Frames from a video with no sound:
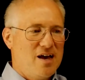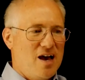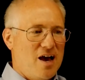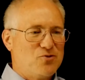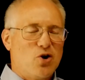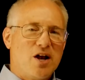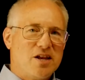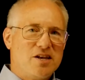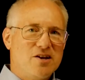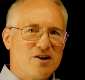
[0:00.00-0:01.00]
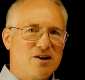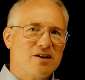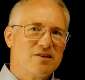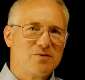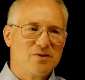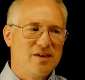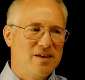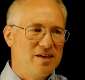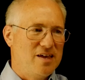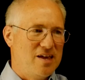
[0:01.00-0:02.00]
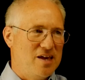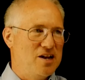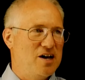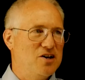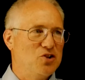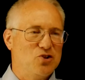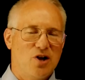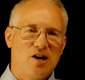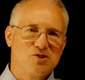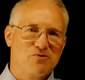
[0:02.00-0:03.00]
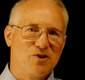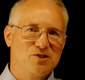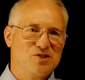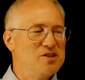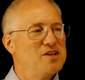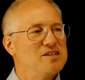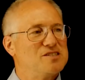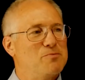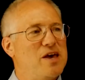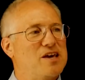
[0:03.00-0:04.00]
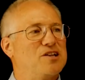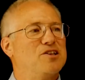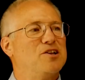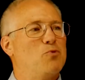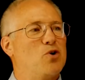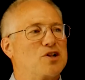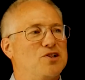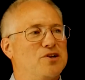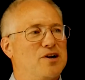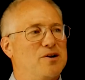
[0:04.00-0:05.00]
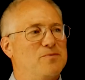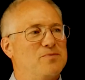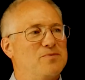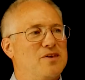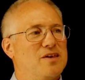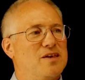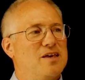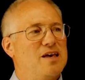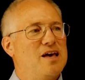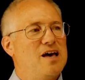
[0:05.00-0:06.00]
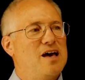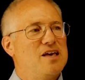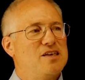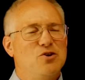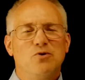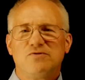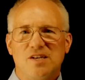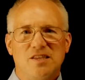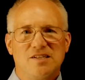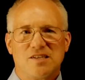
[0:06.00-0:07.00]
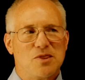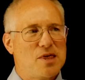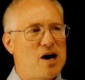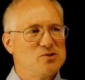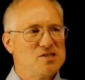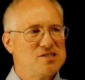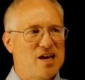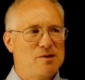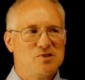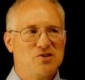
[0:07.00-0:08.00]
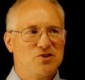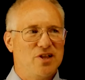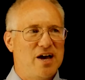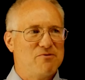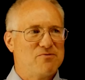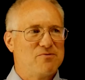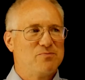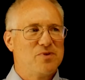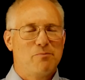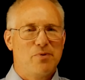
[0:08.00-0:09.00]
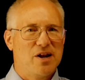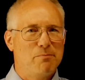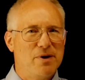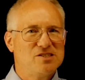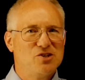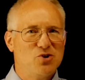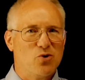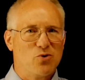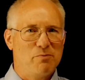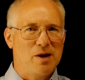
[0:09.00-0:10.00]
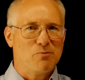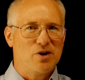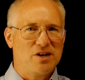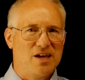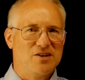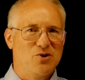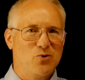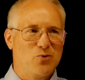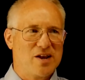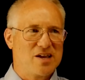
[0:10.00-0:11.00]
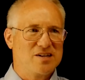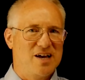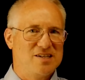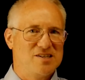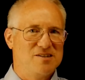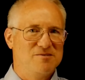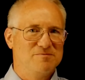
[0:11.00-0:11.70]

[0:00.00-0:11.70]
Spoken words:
I've drawn it here in a larger version to make it a little more clear. You've seen this 1,000 times in your life, but I bet you don't remember it and don't recognize it.